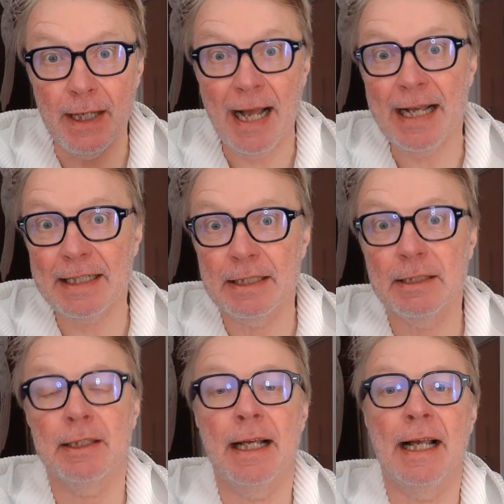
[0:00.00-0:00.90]
hack
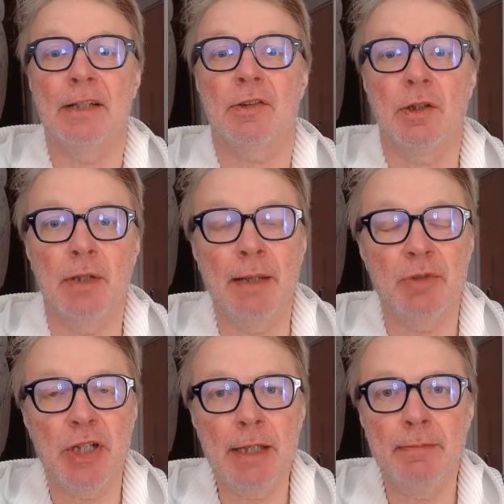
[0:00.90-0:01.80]
at
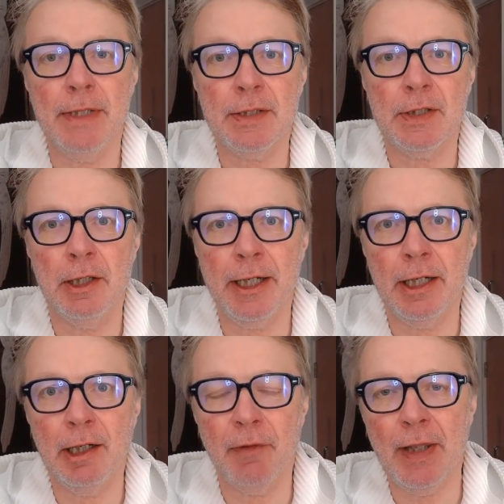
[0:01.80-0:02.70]
MGM. Yes, can't
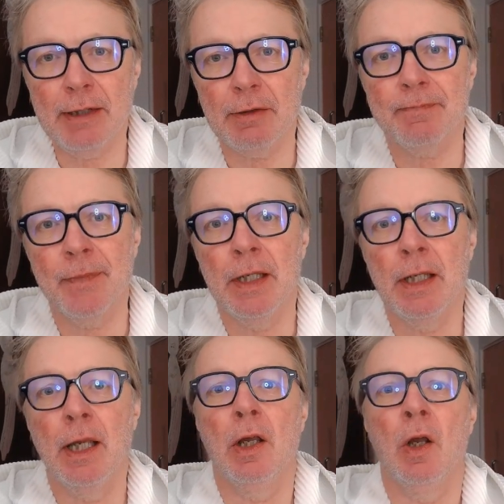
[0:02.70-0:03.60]
get enough of that.
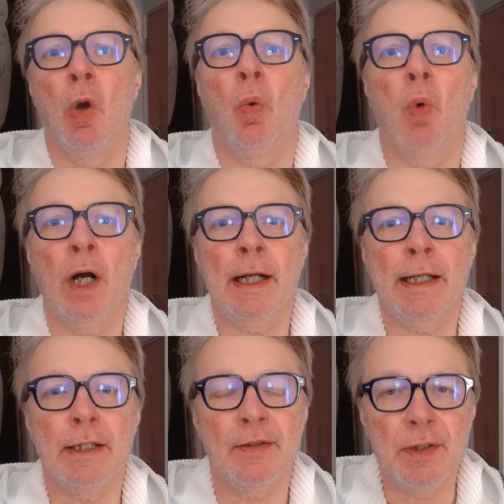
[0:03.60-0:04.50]

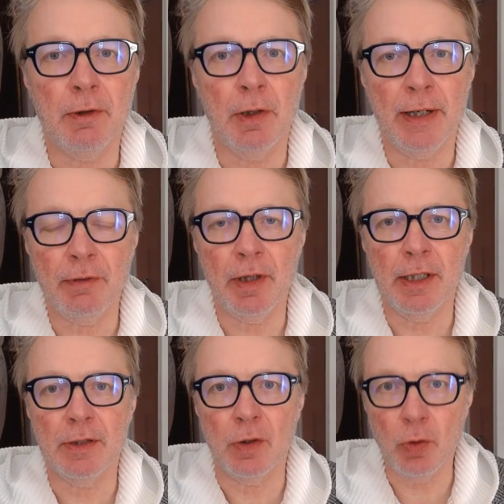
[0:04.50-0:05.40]
Why zero
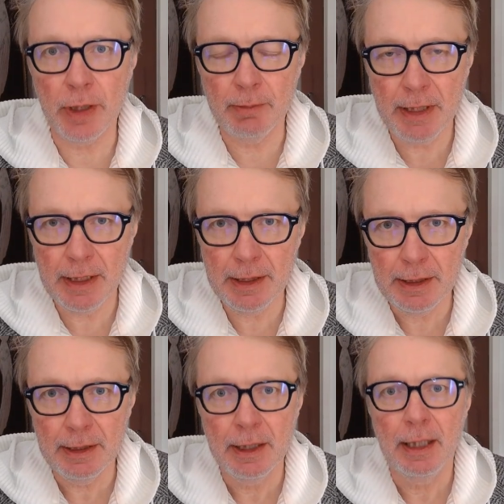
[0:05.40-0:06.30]
everything is annoying me.